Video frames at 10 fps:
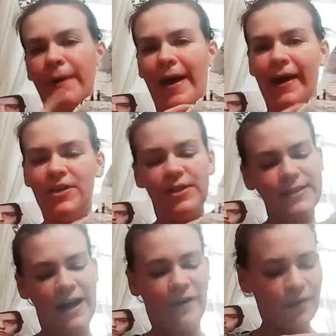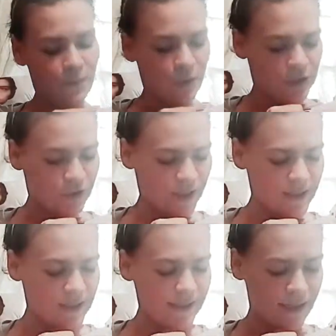the packages. I really want to
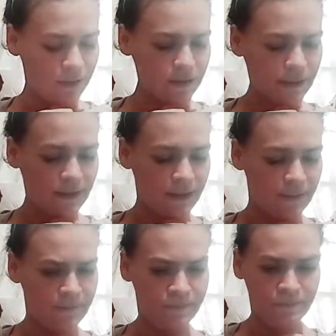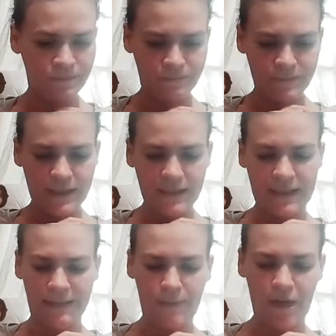straighten this out and um,
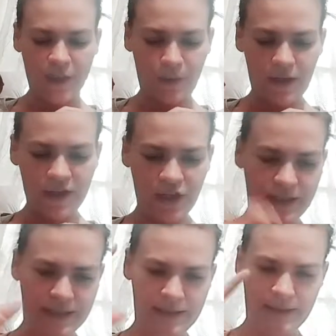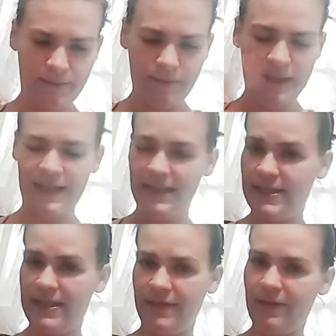like Mod Podge it and
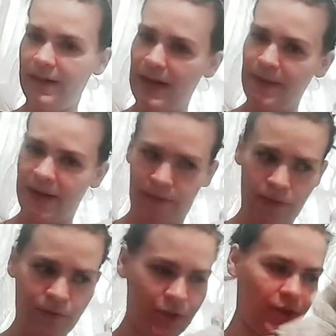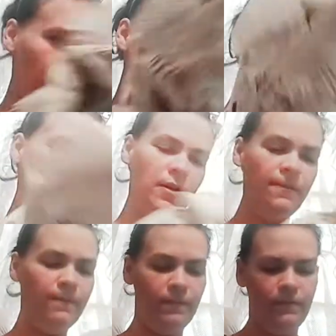stiffen it out like a poster,
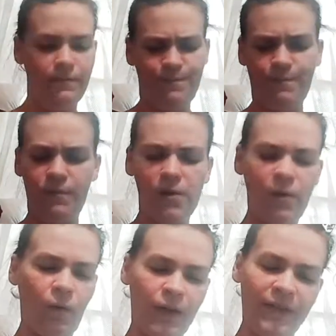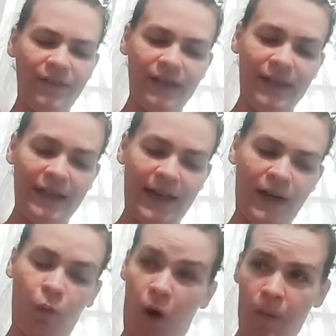or even
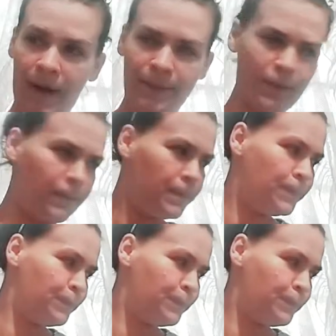like wallpaper